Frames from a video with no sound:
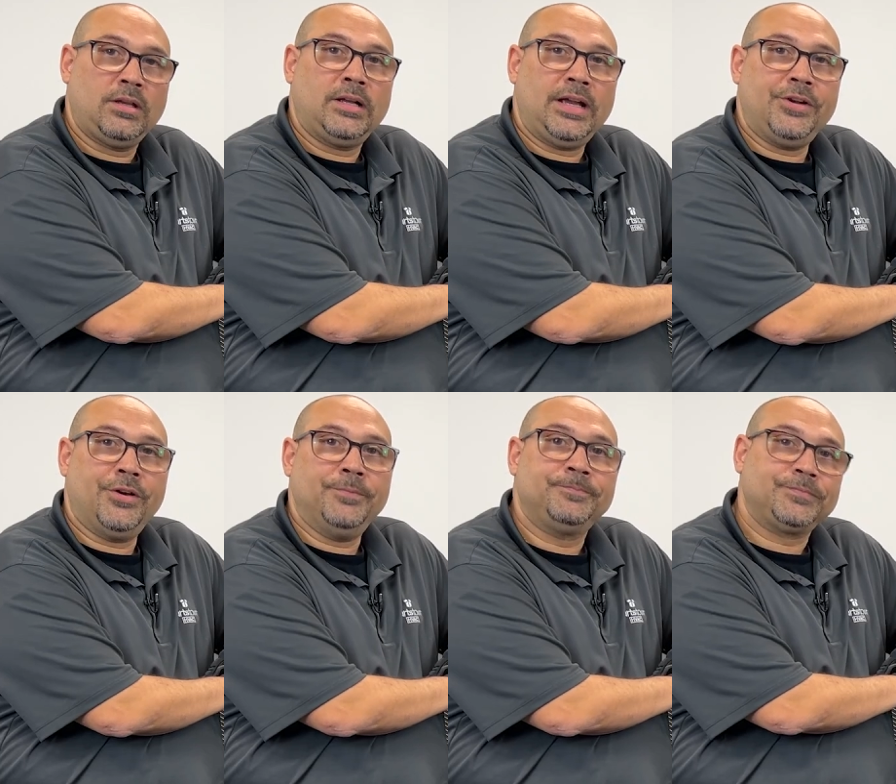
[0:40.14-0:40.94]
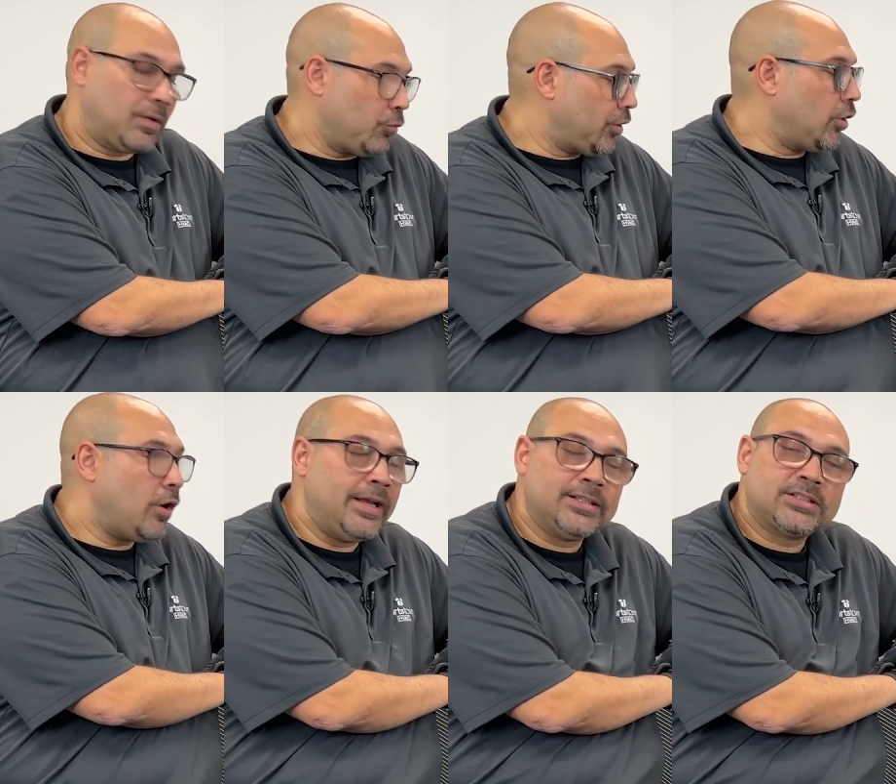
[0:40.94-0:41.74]
How you doing? We're going to go
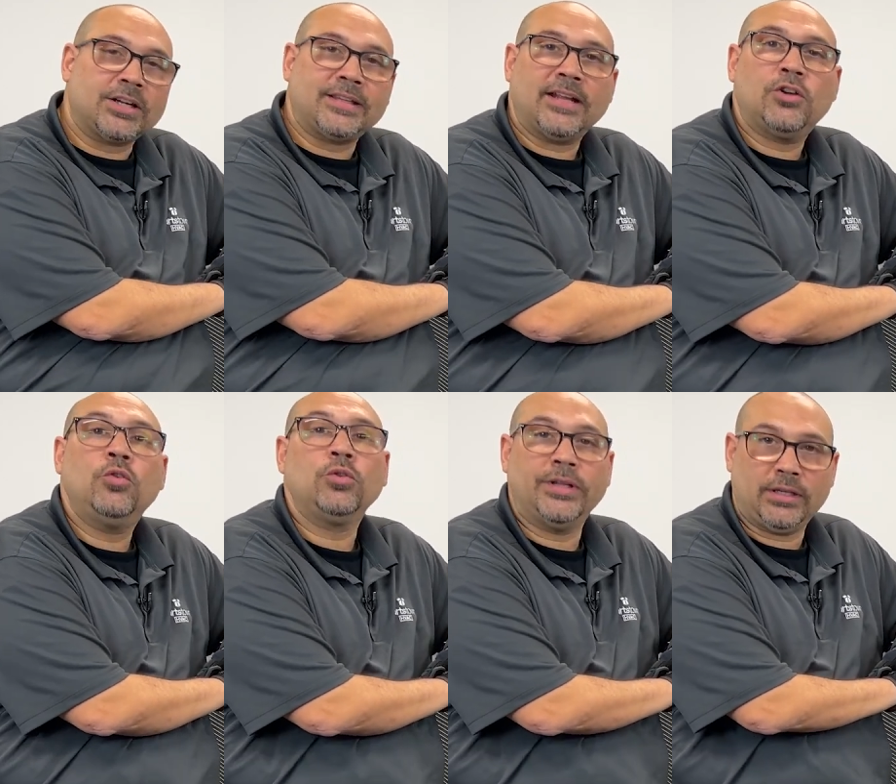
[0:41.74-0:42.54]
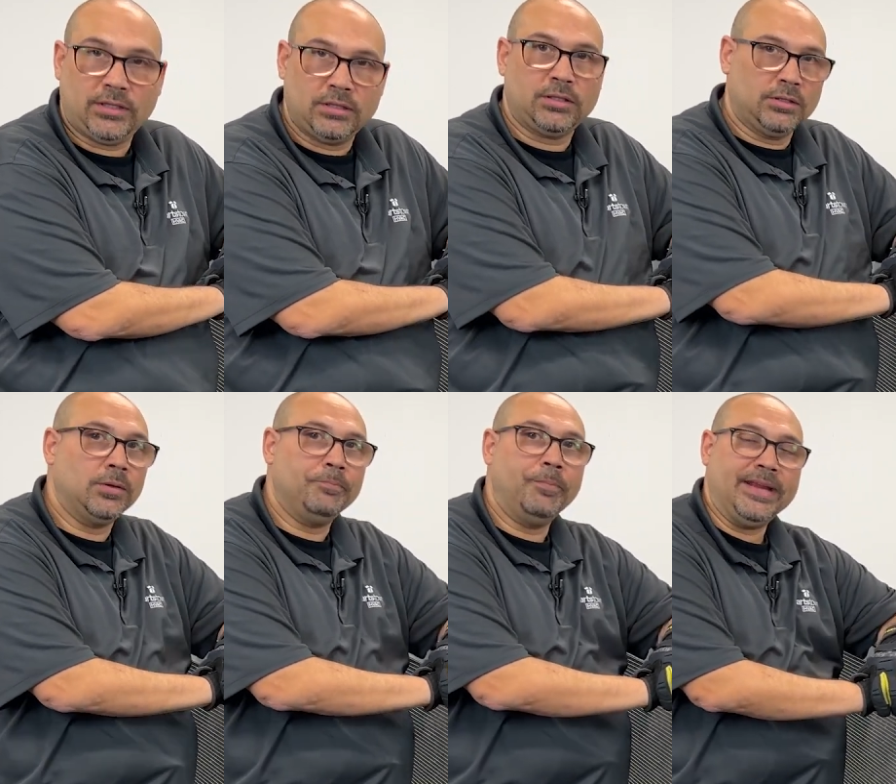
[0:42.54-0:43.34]
ahead and start that cooling
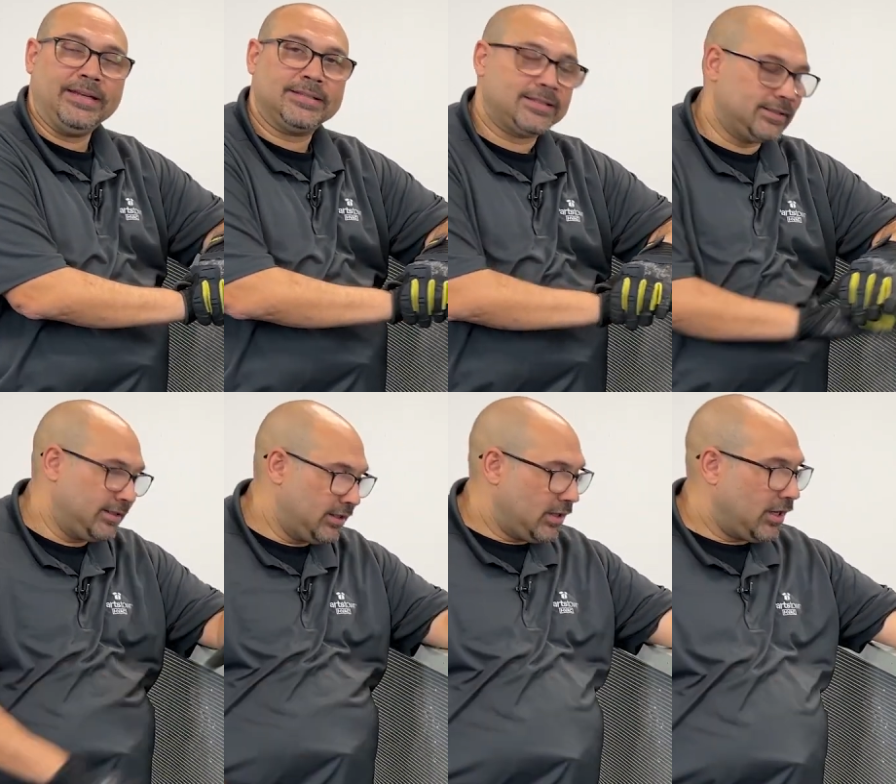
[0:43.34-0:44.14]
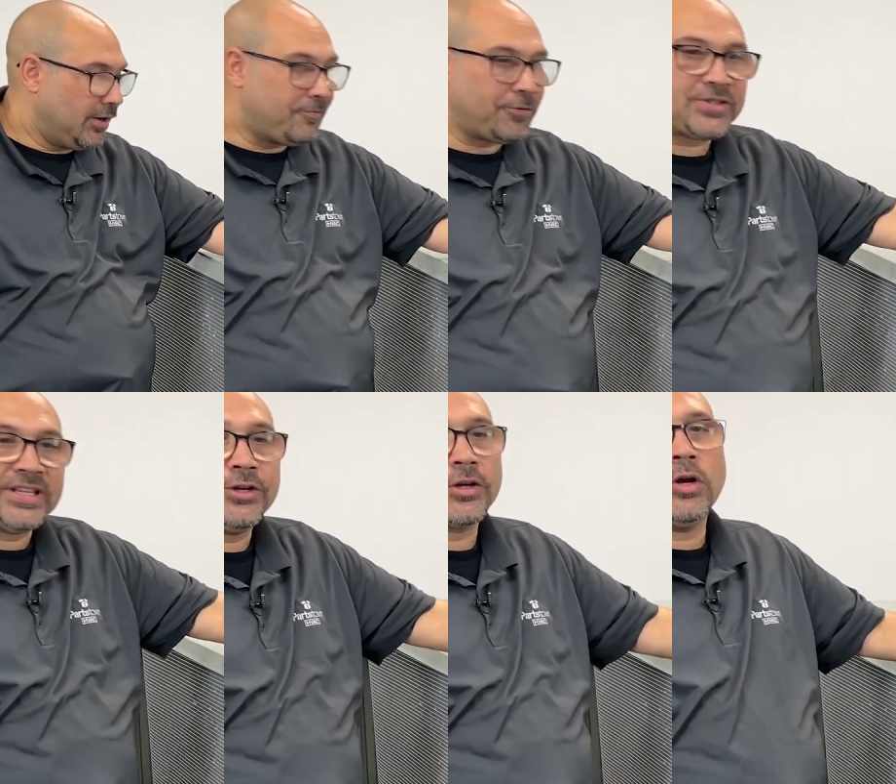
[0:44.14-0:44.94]
maintenance. First thing
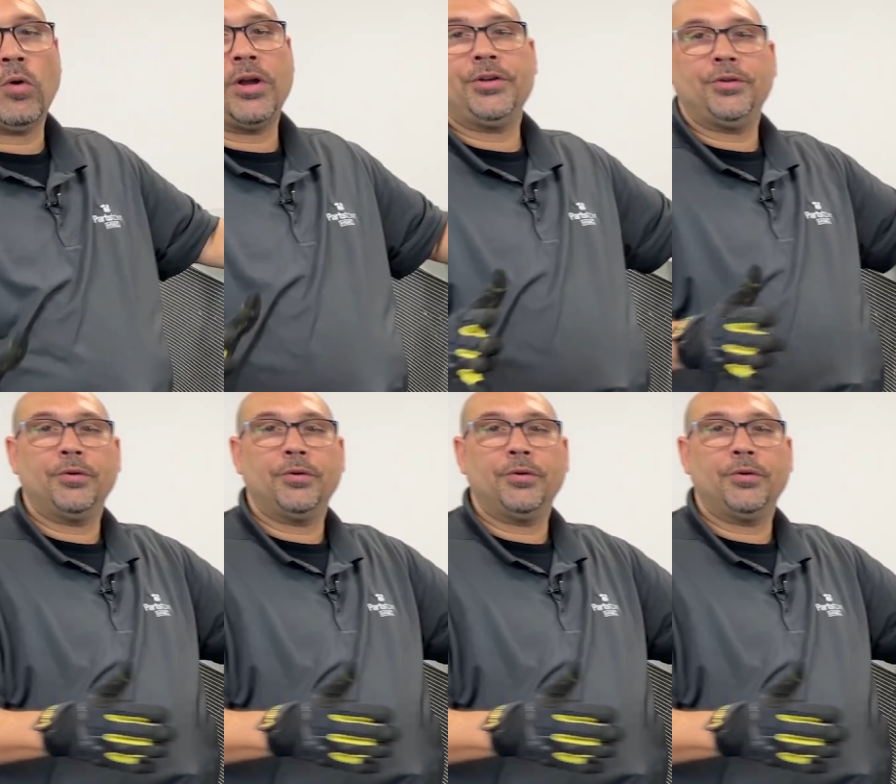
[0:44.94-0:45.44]
you're going to want to do,